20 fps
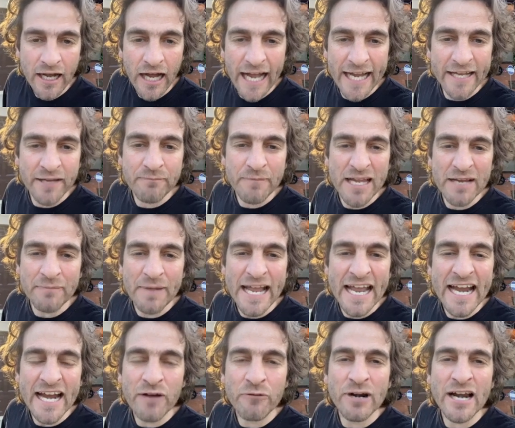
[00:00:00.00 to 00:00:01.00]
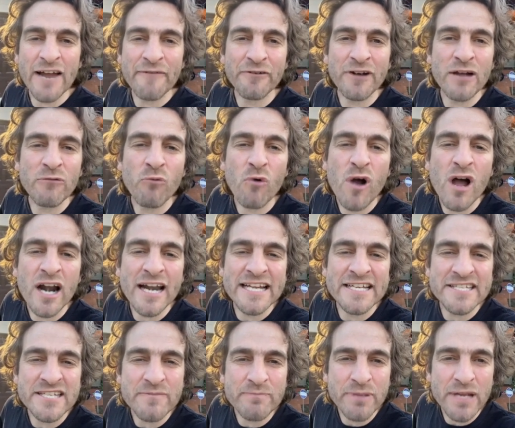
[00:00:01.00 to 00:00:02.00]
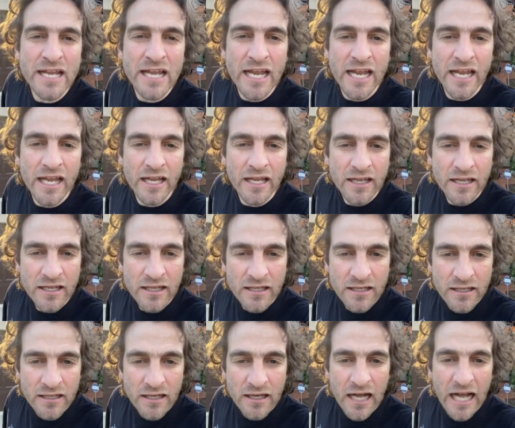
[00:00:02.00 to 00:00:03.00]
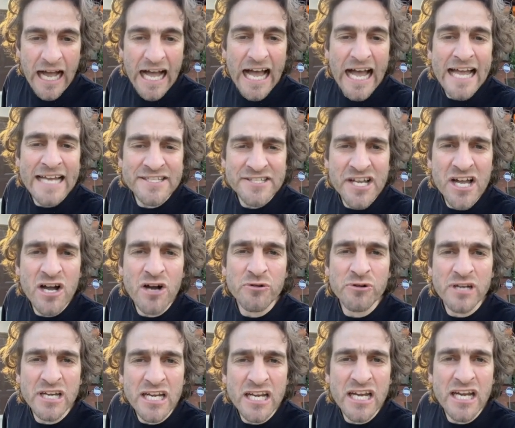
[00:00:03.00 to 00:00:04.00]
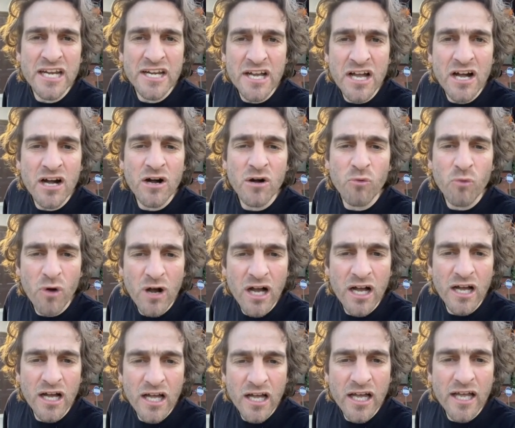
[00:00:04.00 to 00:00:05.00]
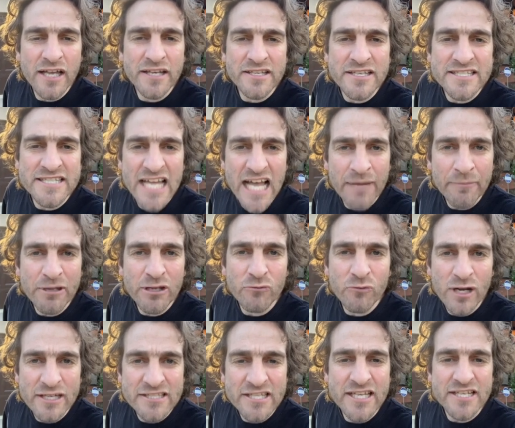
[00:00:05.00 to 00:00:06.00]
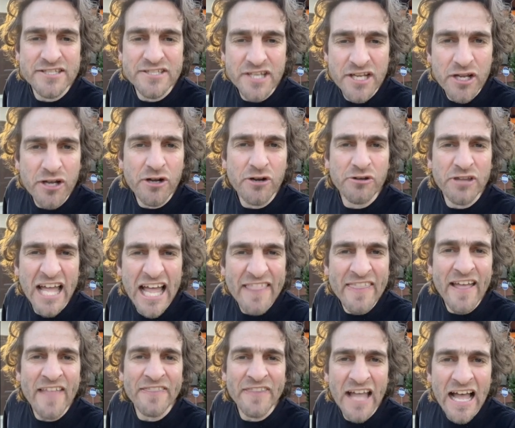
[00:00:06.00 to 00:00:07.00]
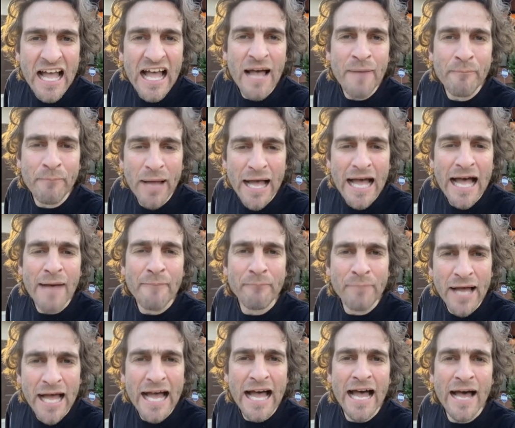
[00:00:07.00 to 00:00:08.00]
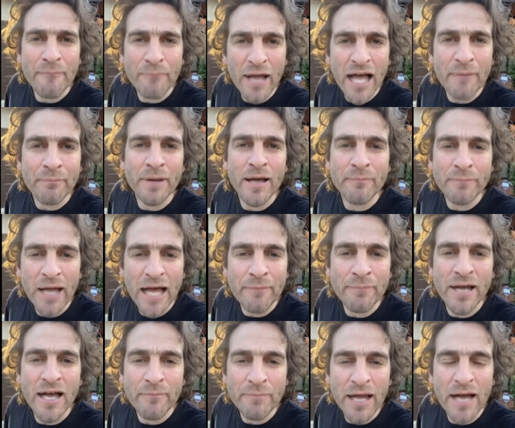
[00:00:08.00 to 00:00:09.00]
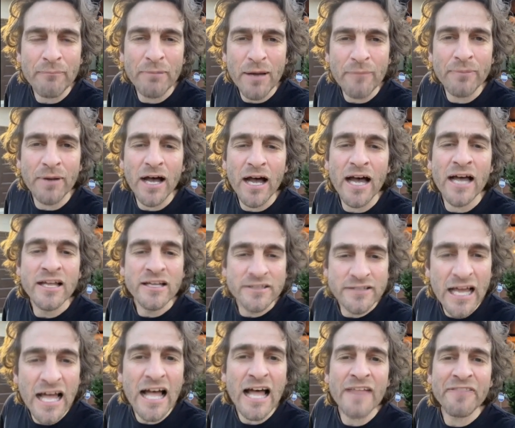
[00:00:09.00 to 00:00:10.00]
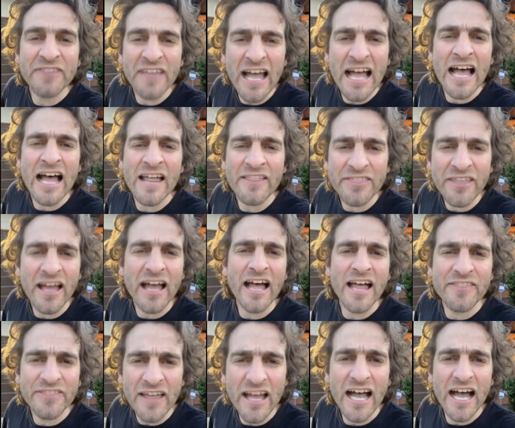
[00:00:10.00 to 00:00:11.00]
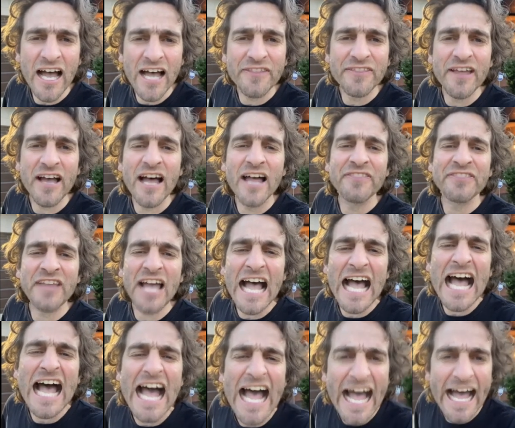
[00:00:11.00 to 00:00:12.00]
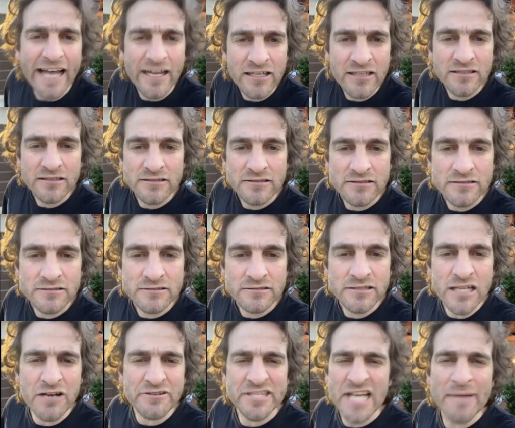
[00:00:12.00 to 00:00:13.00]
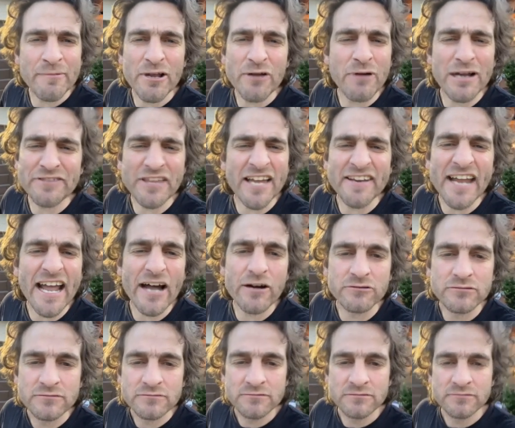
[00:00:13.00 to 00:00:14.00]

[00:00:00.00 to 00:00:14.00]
I can make my hair whatever I want it to be. I don't need no one to tell me what to do. Da da da ba ba ba ba ba ba ba ba ba. Da da da da da da. Don't tell me what to do.